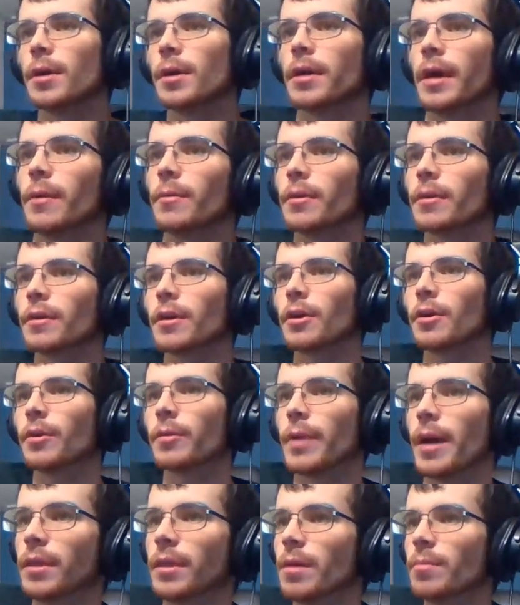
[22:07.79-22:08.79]
Okay, we're going to go
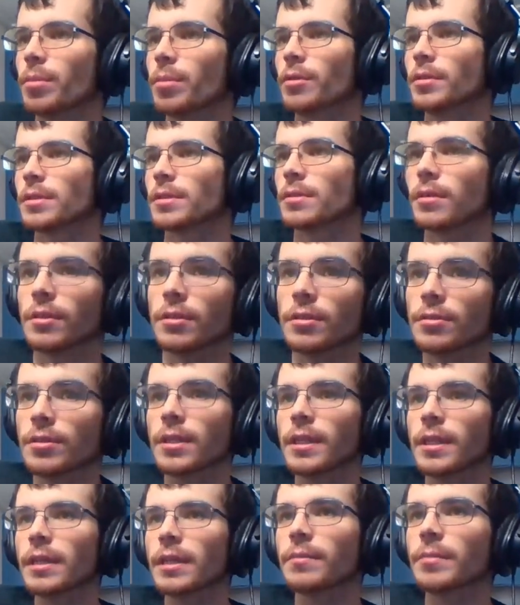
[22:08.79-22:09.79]
around that pole. It's going to lose
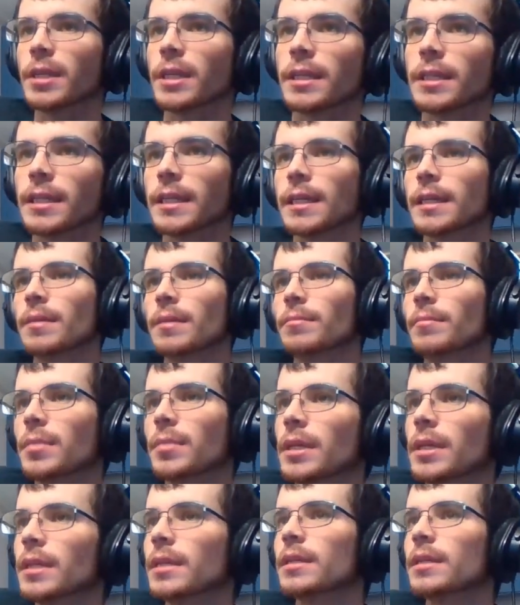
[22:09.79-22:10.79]
a little bit of time,
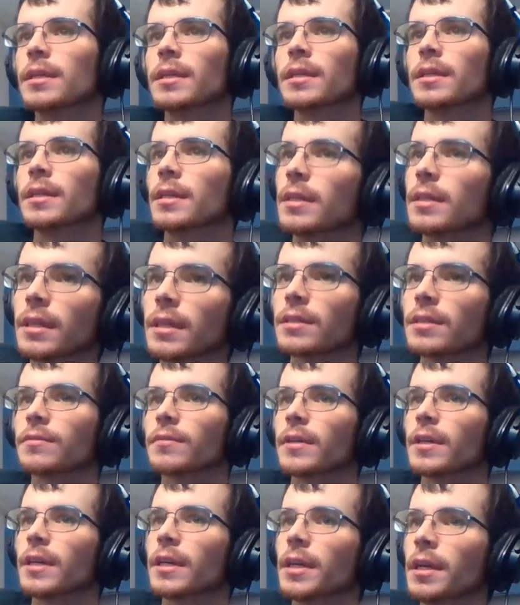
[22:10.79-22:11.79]
but that's
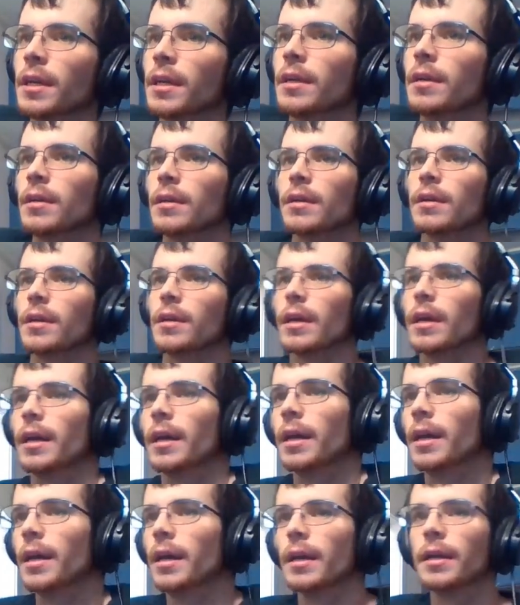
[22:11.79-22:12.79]
fine.
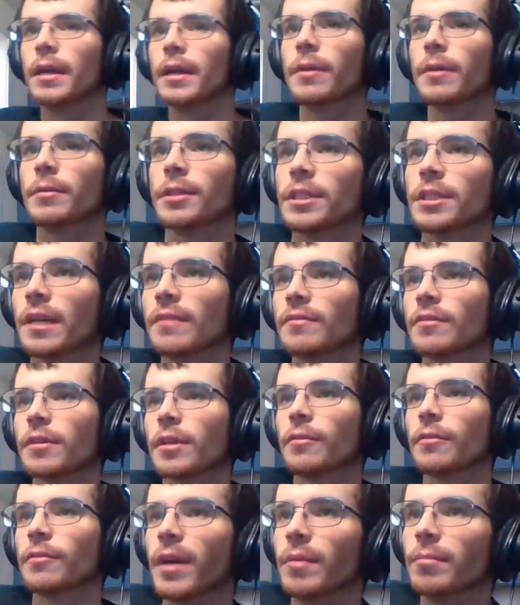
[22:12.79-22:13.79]
And now we just have to
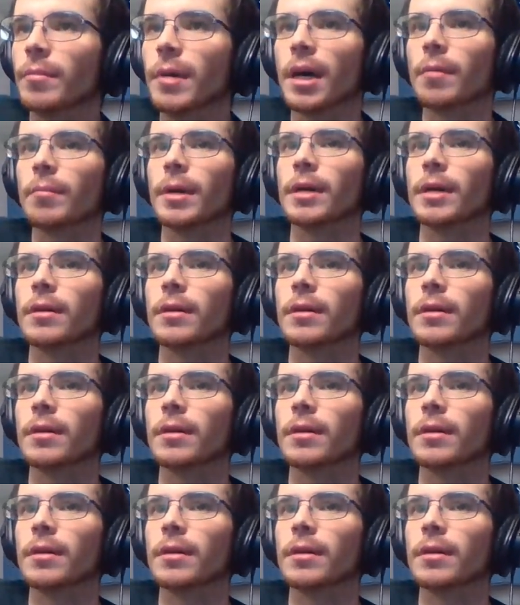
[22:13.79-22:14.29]
go find Mom.